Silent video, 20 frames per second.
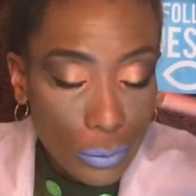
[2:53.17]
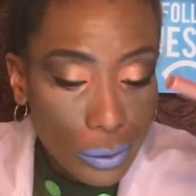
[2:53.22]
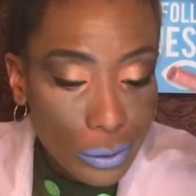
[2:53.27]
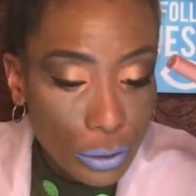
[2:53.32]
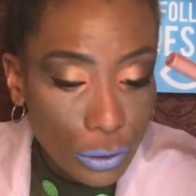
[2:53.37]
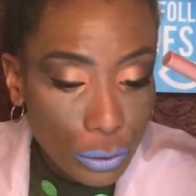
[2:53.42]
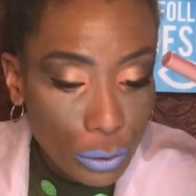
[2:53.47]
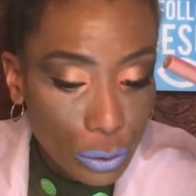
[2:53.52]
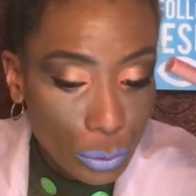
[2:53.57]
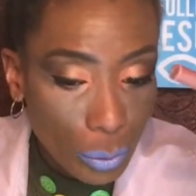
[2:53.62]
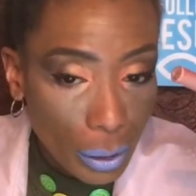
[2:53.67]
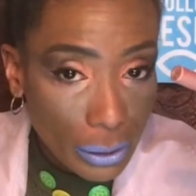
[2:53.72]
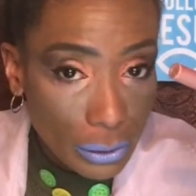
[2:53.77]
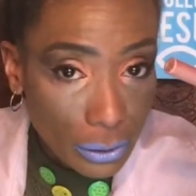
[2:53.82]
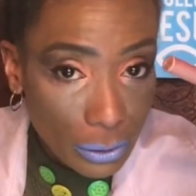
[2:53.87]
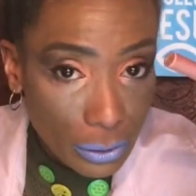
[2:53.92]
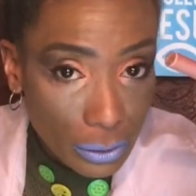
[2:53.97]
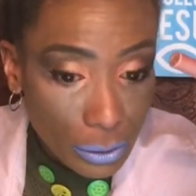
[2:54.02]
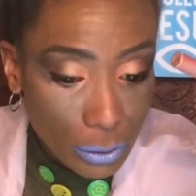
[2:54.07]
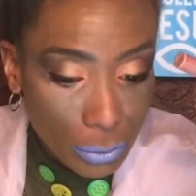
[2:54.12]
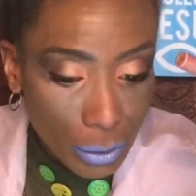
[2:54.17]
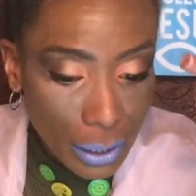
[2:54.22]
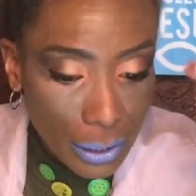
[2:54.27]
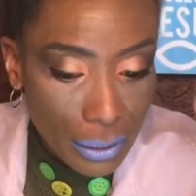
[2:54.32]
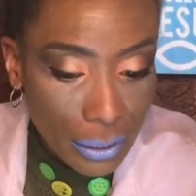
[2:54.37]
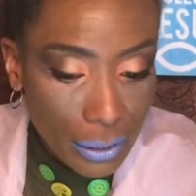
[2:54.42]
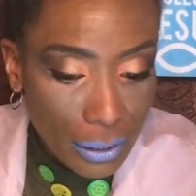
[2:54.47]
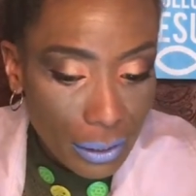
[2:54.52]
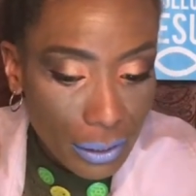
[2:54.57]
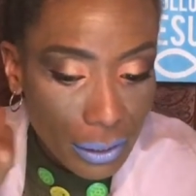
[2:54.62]
going to swatch this
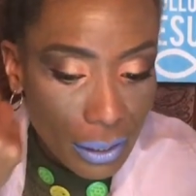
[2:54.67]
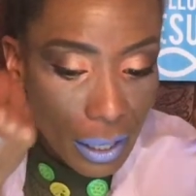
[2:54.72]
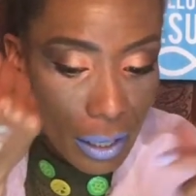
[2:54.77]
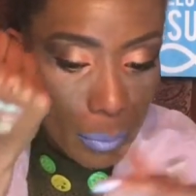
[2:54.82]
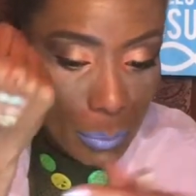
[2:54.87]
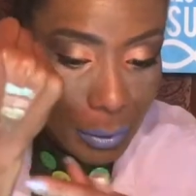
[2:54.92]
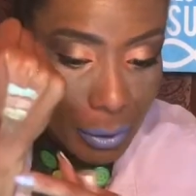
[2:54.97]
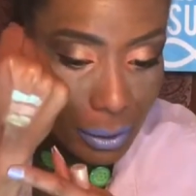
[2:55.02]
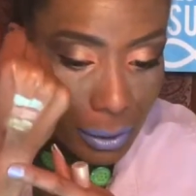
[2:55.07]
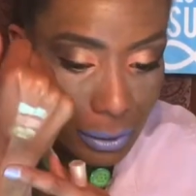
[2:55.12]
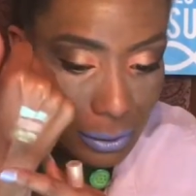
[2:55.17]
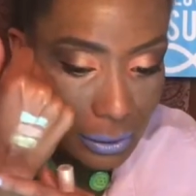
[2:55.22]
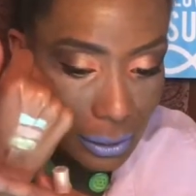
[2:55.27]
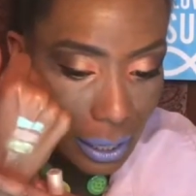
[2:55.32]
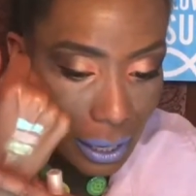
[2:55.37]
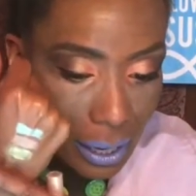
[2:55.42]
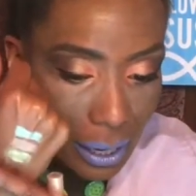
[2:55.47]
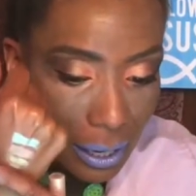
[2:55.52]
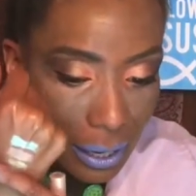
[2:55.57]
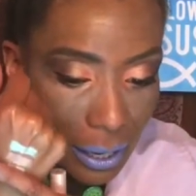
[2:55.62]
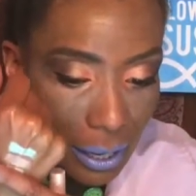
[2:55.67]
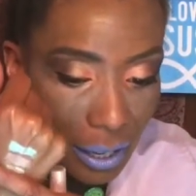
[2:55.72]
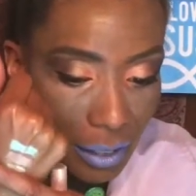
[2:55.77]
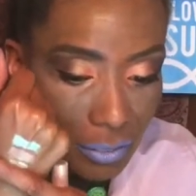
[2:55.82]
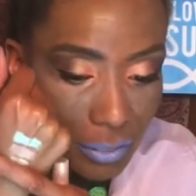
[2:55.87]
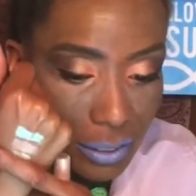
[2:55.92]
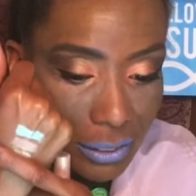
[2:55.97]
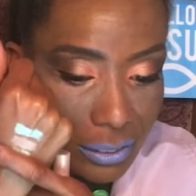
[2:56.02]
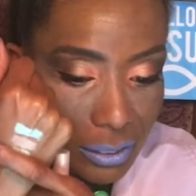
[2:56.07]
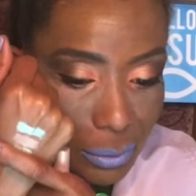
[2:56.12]
right here because I
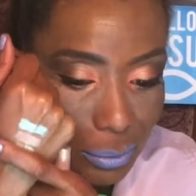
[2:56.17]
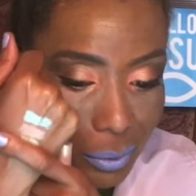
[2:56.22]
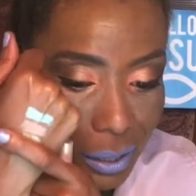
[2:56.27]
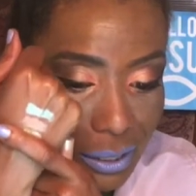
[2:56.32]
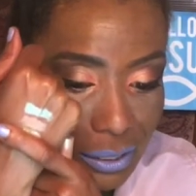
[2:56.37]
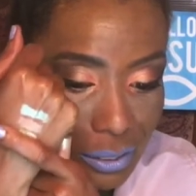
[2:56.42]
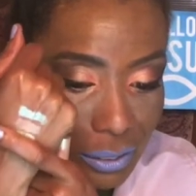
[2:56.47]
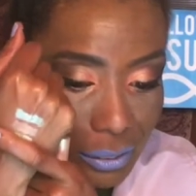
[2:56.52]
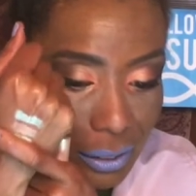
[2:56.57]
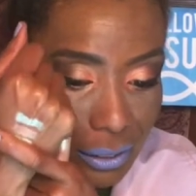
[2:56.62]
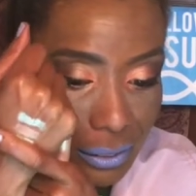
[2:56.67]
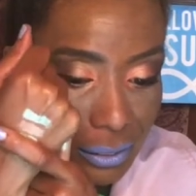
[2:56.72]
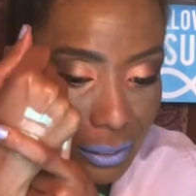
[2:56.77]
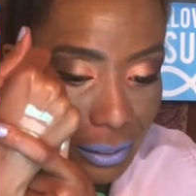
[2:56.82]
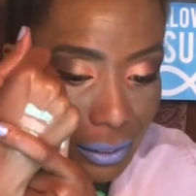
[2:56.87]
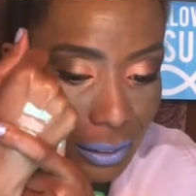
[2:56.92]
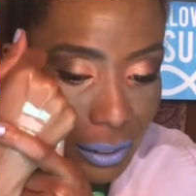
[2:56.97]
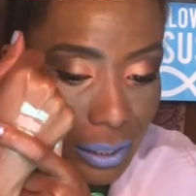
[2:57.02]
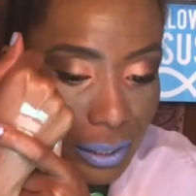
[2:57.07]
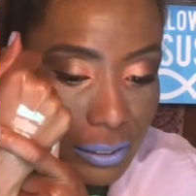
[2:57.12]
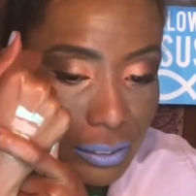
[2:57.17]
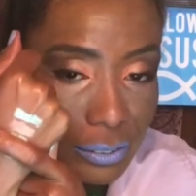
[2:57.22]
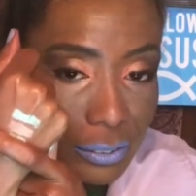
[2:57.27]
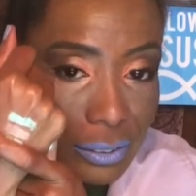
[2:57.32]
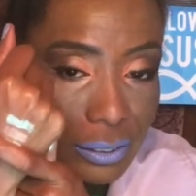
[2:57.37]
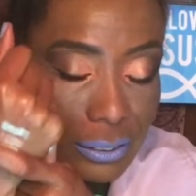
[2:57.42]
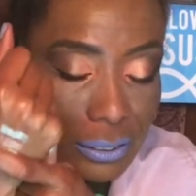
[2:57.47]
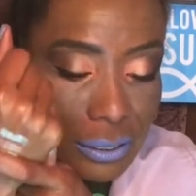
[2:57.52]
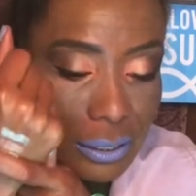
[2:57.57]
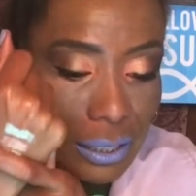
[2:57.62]
have it swatched right there. You
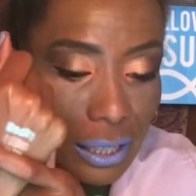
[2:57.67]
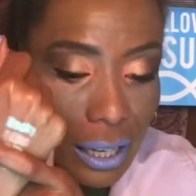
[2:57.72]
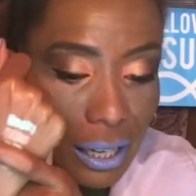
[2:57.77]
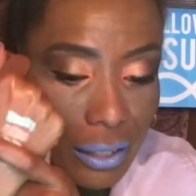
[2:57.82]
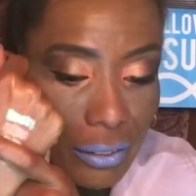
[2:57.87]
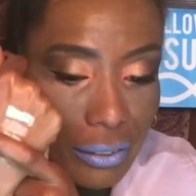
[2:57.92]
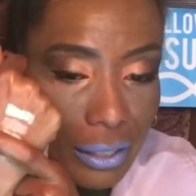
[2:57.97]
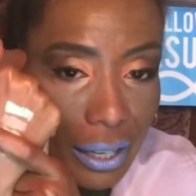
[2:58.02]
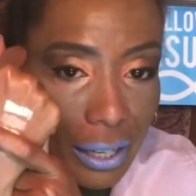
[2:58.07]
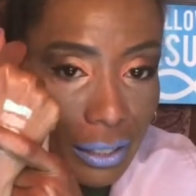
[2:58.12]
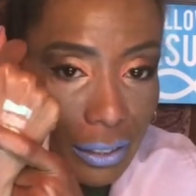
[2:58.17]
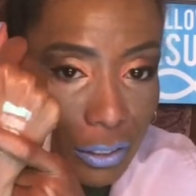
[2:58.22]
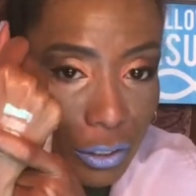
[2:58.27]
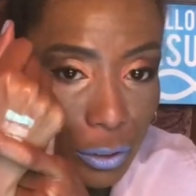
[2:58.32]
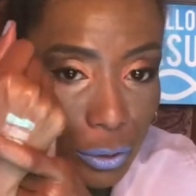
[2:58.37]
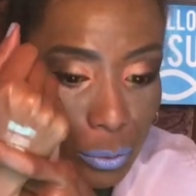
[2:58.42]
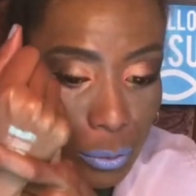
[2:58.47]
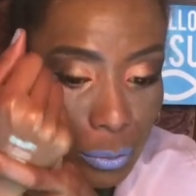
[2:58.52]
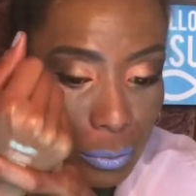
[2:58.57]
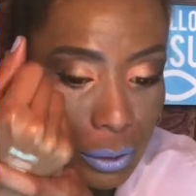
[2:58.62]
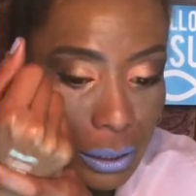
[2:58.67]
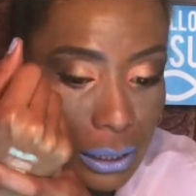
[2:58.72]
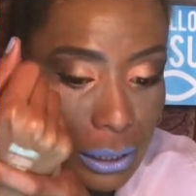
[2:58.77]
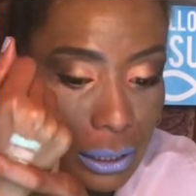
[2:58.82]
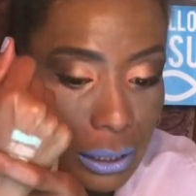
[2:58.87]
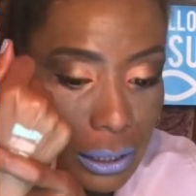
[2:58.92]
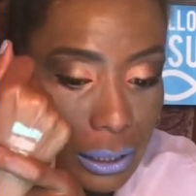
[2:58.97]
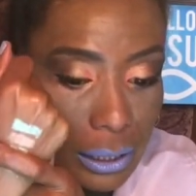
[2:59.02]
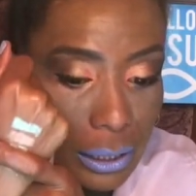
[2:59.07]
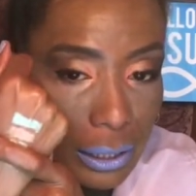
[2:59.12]
see how that
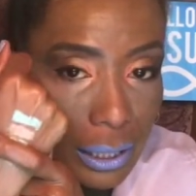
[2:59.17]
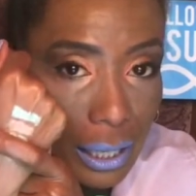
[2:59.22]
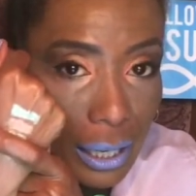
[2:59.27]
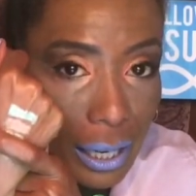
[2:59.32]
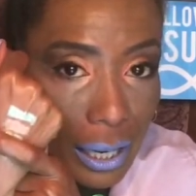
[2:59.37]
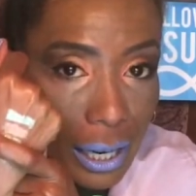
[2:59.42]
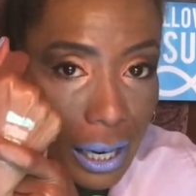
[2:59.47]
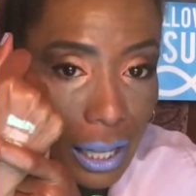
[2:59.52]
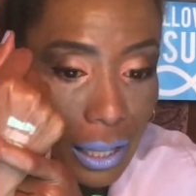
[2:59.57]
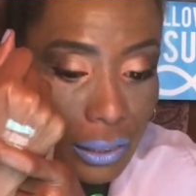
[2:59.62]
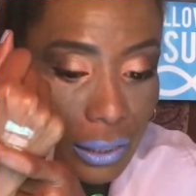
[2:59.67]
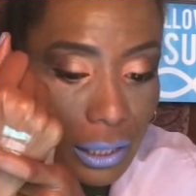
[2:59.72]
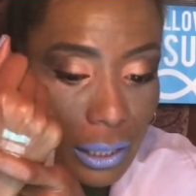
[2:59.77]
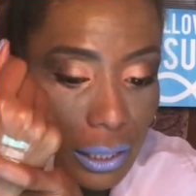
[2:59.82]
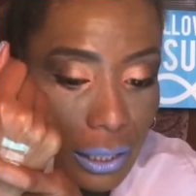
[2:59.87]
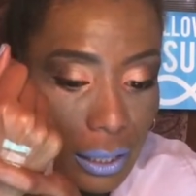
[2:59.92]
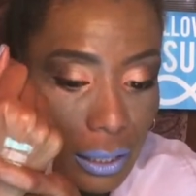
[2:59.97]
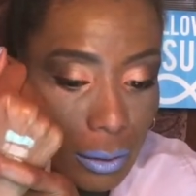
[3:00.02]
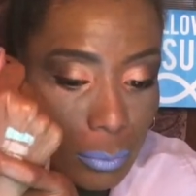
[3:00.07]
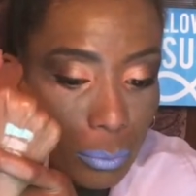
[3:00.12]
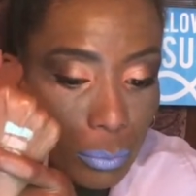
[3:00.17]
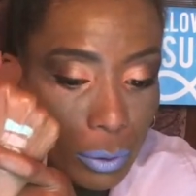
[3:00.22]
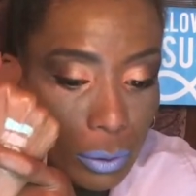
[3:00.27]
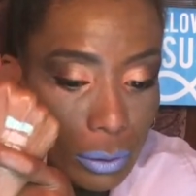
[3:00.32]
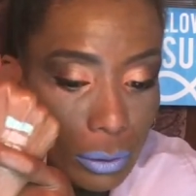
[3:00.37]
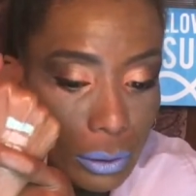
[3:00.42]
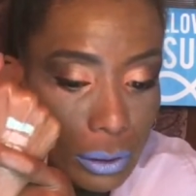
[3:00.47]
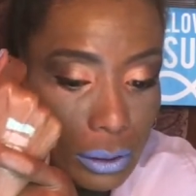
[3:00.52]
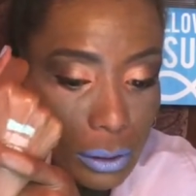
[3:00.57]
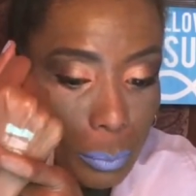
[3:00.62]
green and the
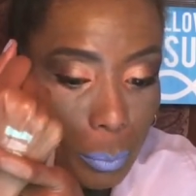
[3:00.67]
emerald is